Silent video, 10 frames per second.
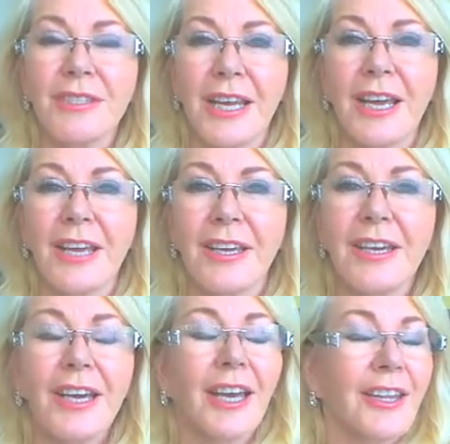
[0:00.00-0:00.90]
day.
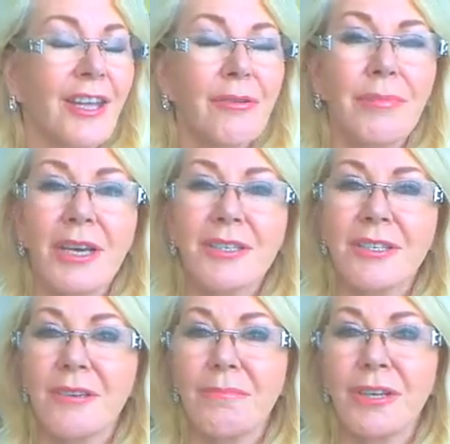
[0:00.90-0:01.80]
And that might
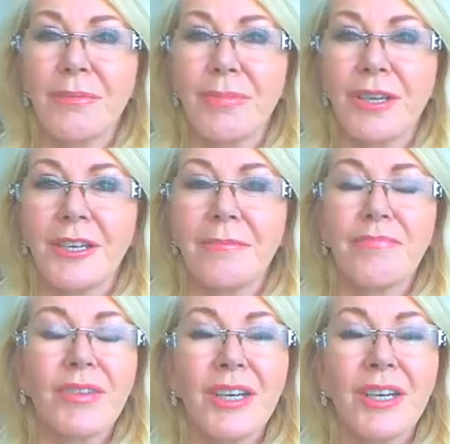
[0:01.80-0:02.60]
simply be